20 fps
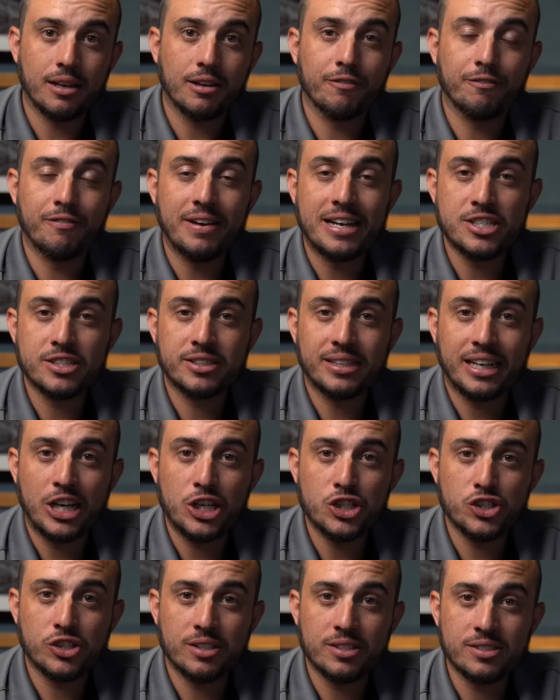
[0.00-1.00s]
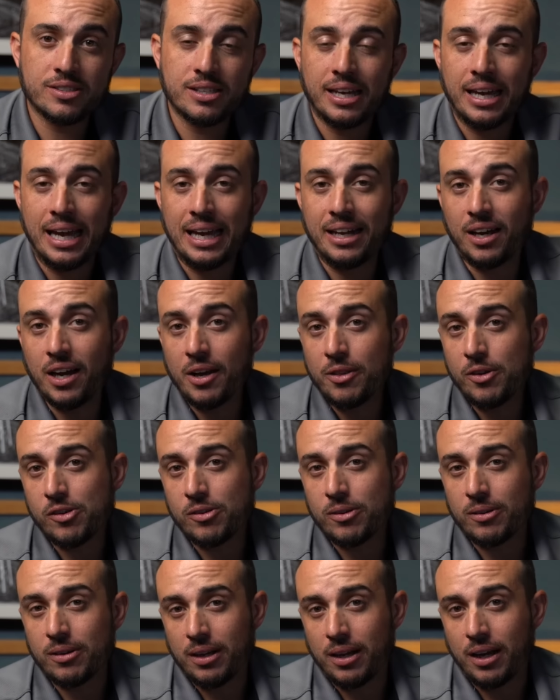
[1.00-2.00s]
vegetations, and other